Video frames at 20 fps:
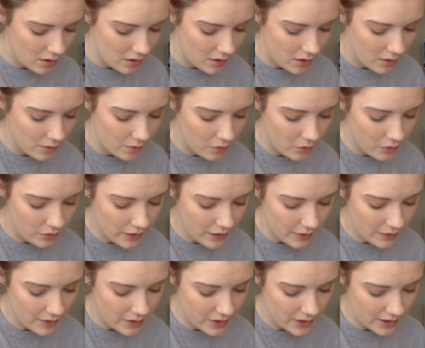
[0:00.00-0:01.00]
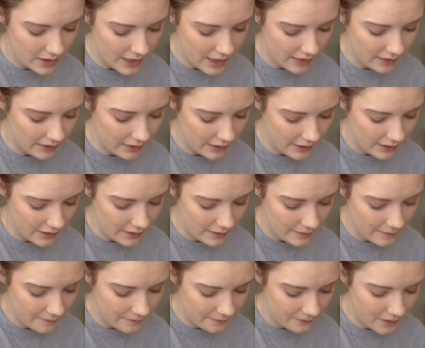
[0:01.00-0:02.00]
the mole that we just calculated,
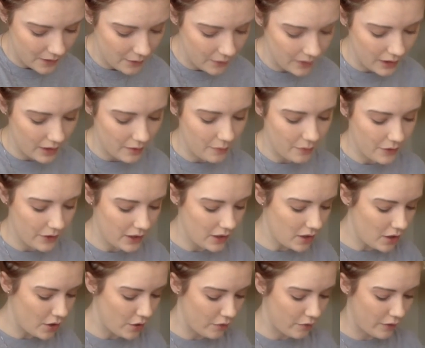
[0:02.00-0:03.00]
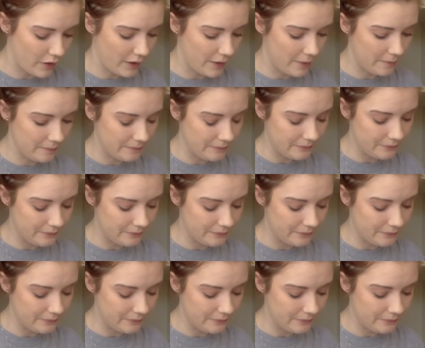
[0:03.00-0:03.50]
and we're going to put it over